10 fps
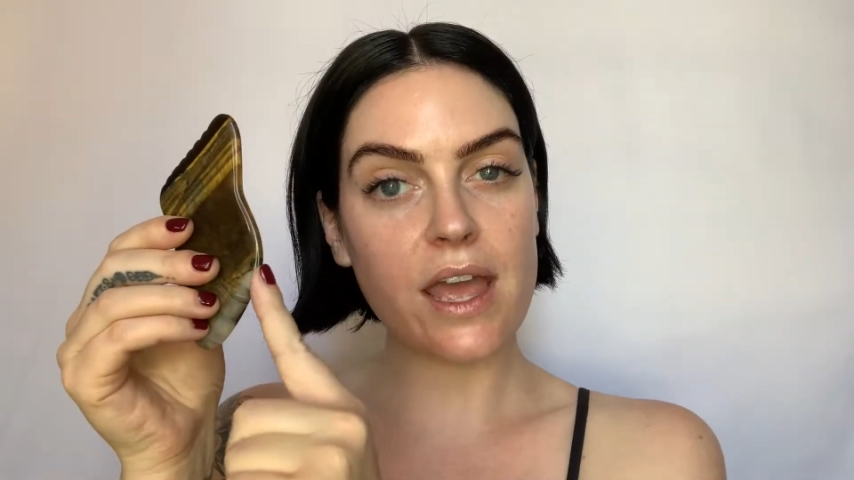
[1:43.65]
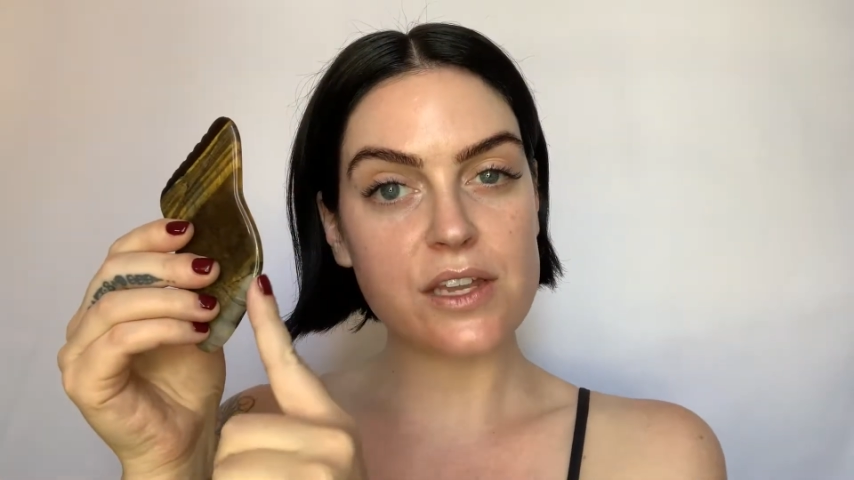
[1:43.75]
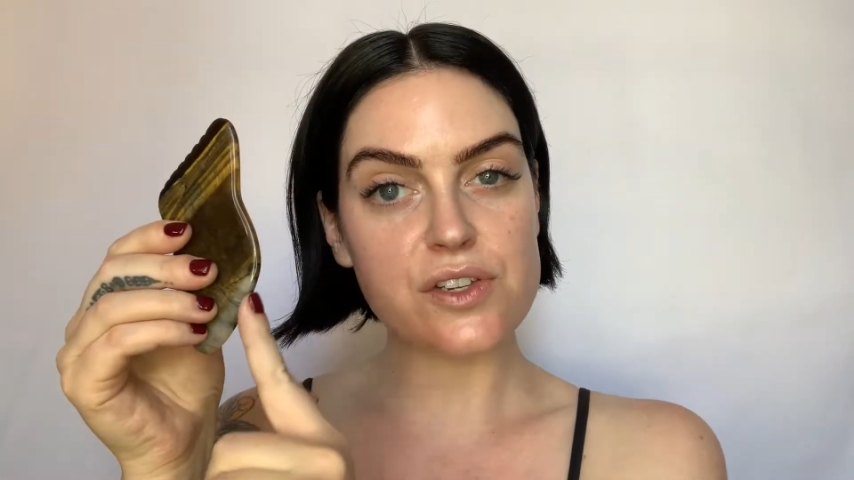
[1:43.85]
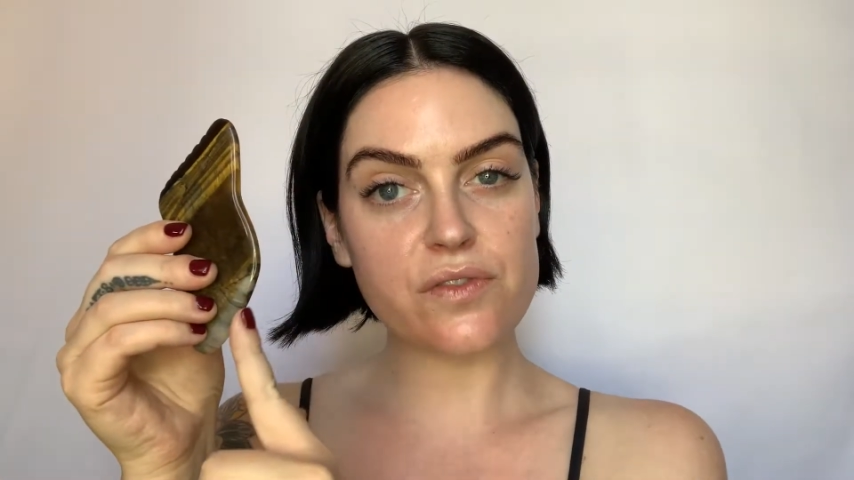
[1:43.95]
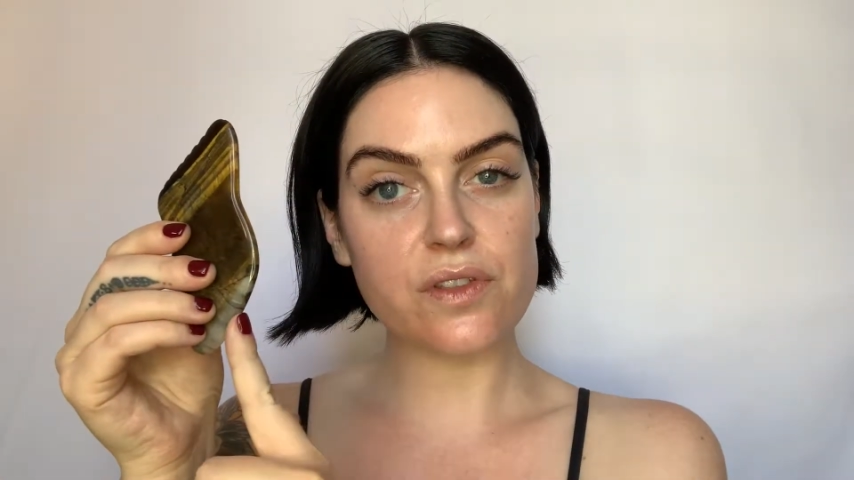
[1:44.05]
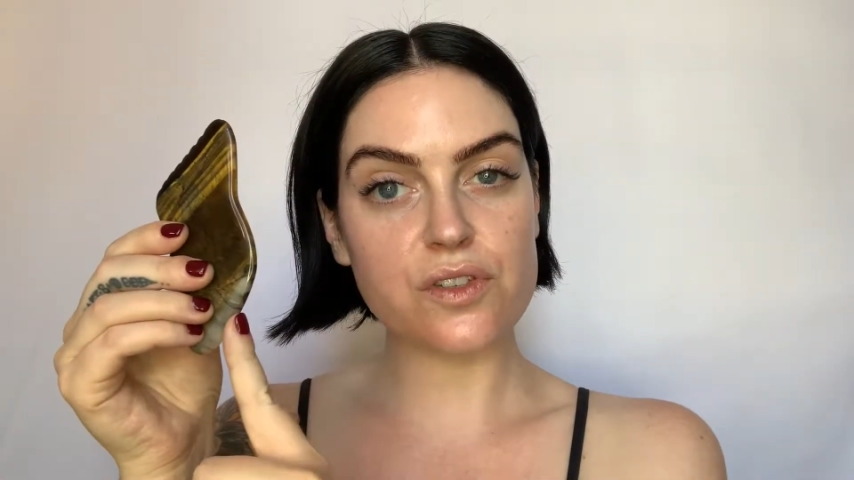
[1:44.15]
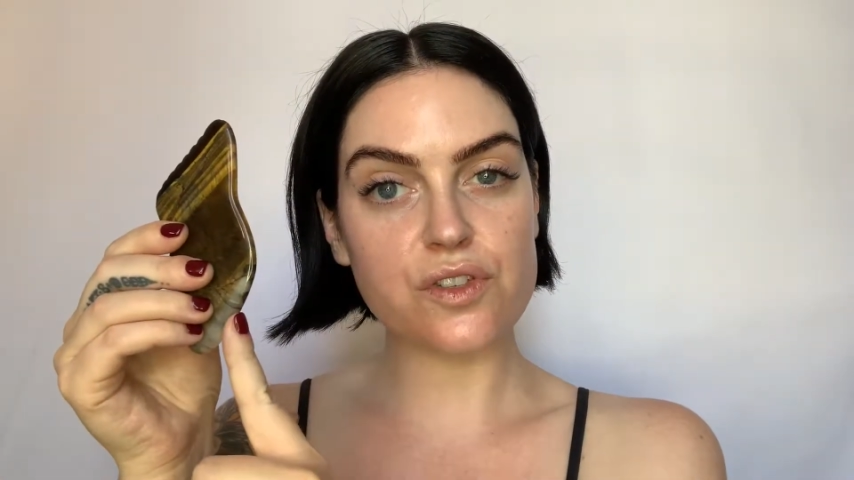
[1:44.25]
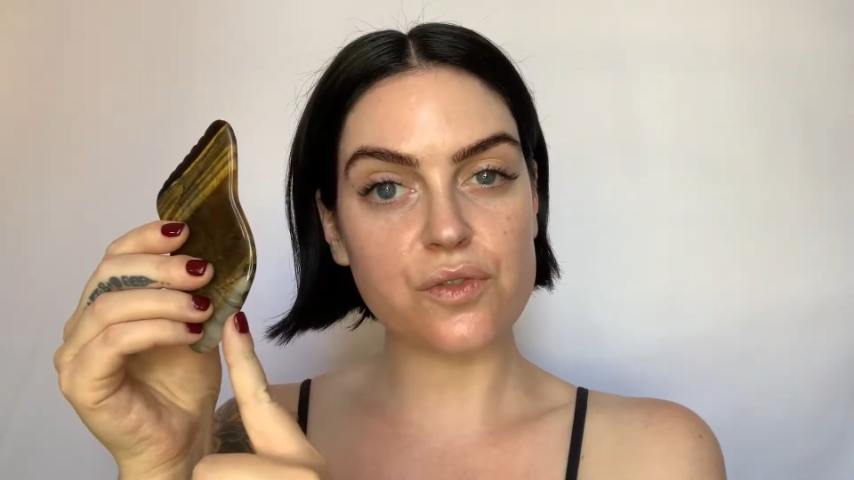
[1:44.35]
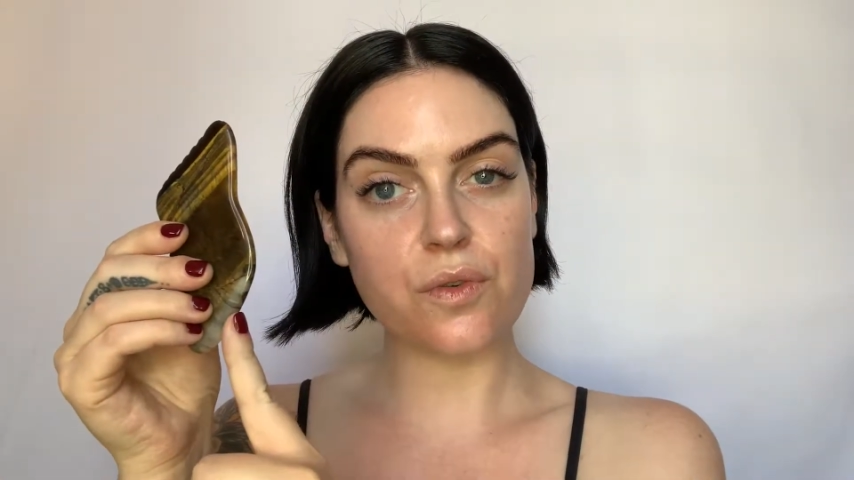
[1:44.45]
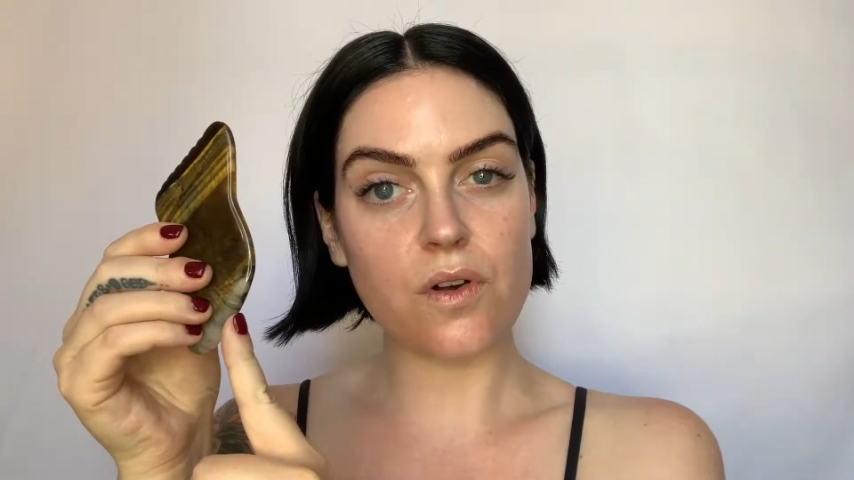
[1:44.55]
edge of the
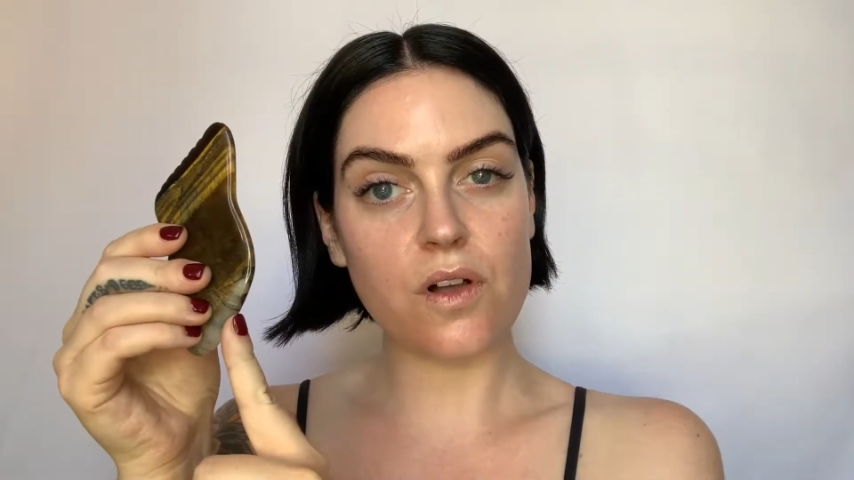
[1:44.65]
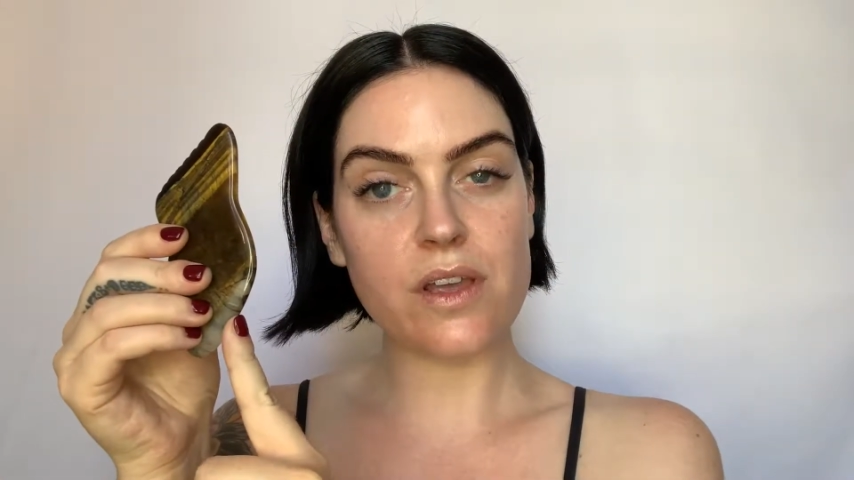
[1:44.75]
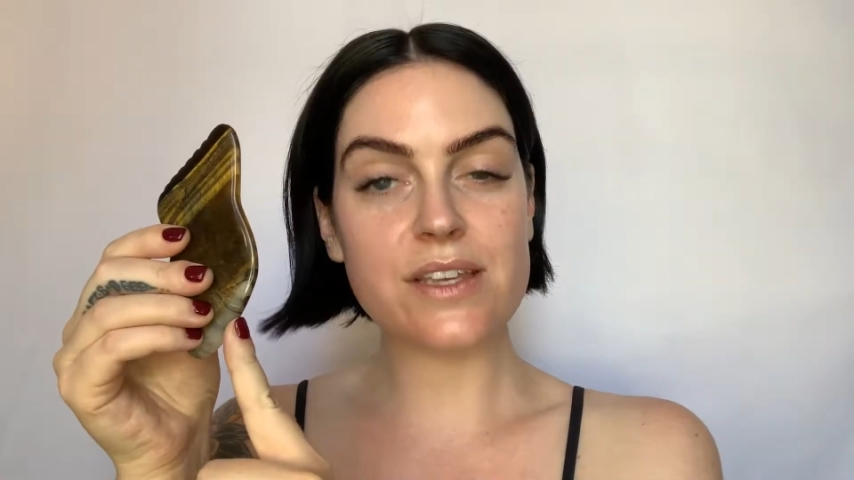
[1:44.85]
tool